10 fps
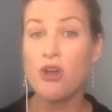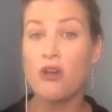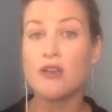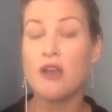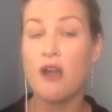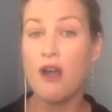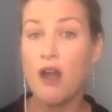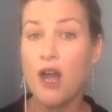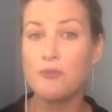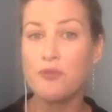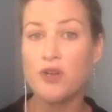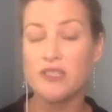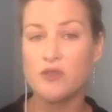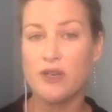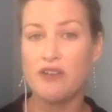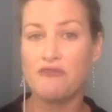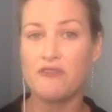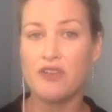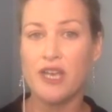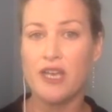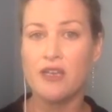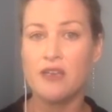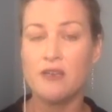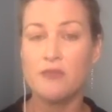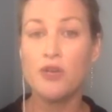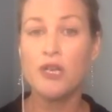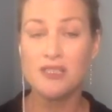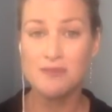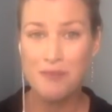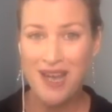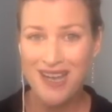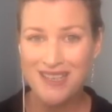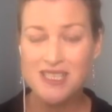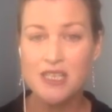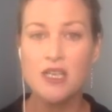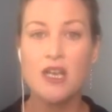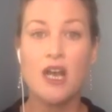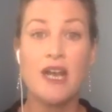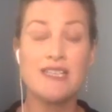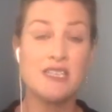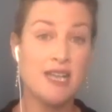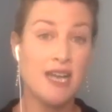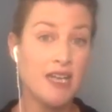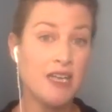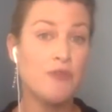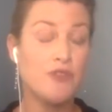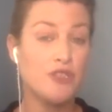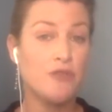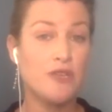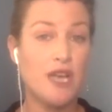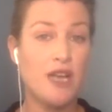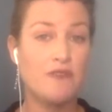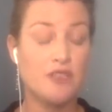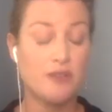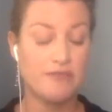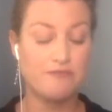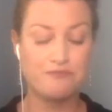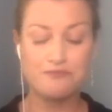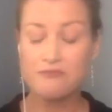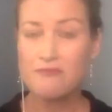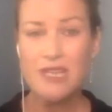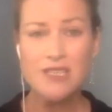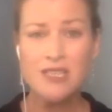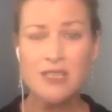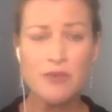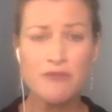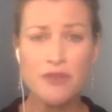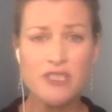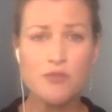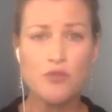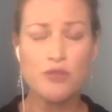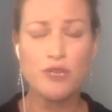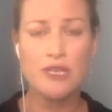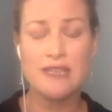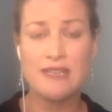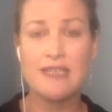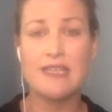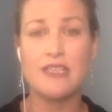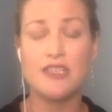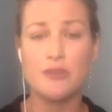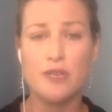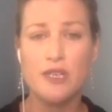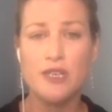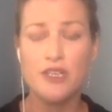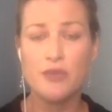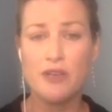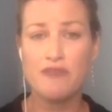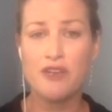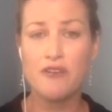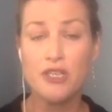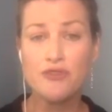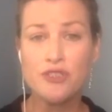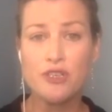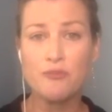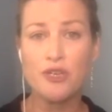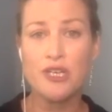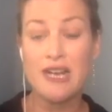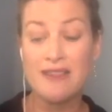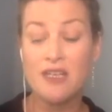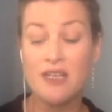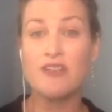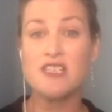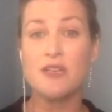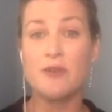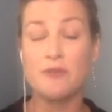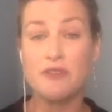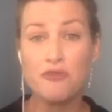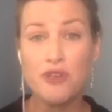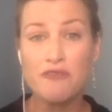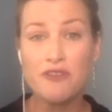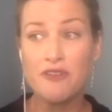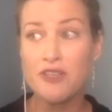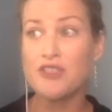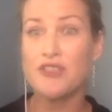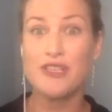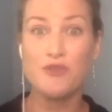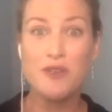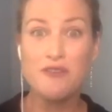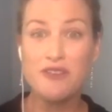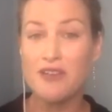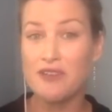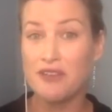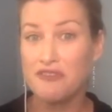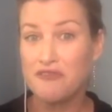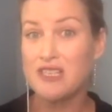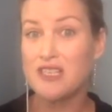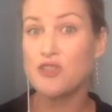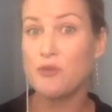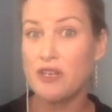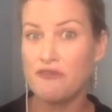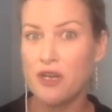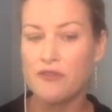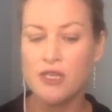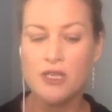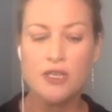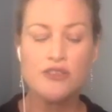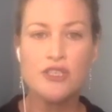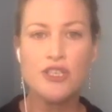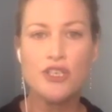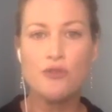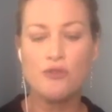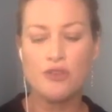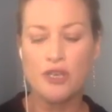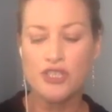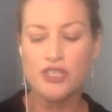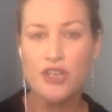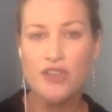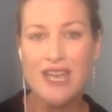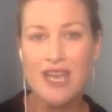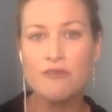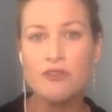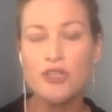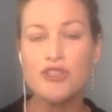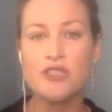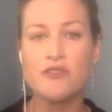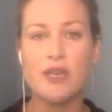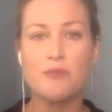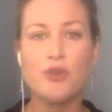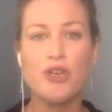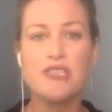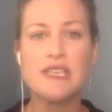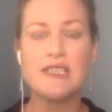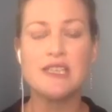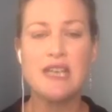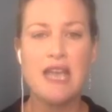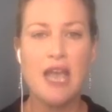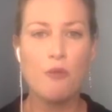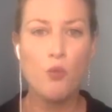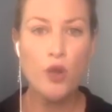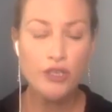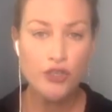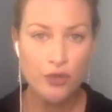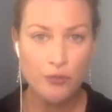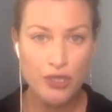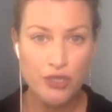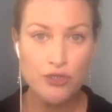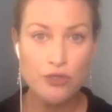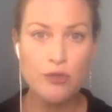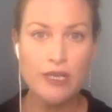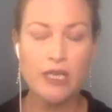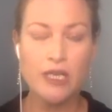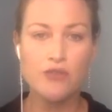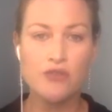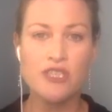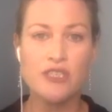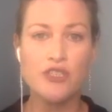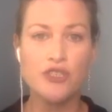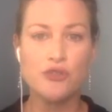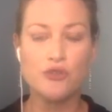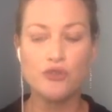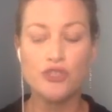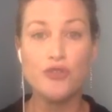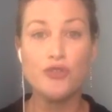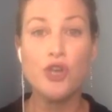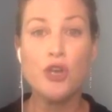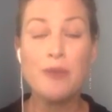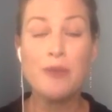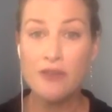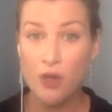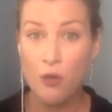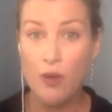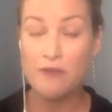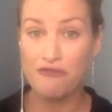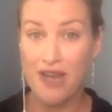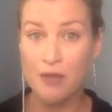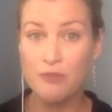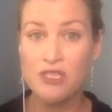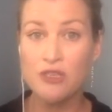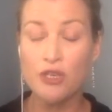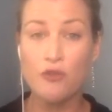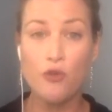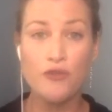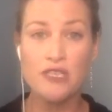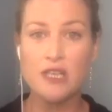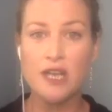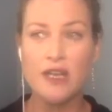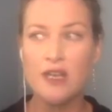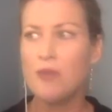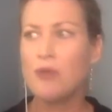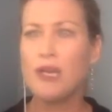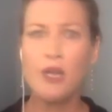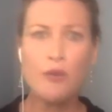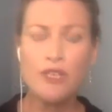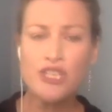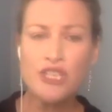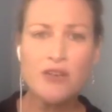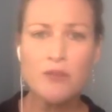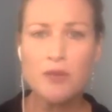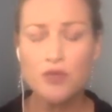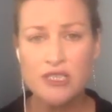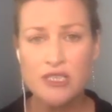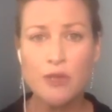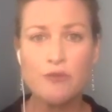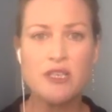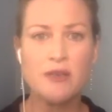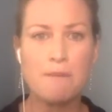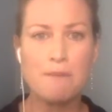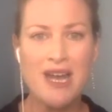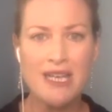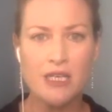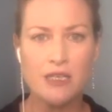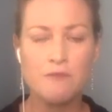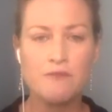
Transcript: on high price 25K products. But I started with a two and a half size I started with a very small product that then led into a $2,500 product. And then I gradually went up to 4,500 and then 12 and a half and then 15 and then 25. So you, I show you the evolution of that process and what you can be doing in your signature talk to not be giving away the farm. Cause a lot of authors are like, but I don't want to share all my book because then no one's going to buy it.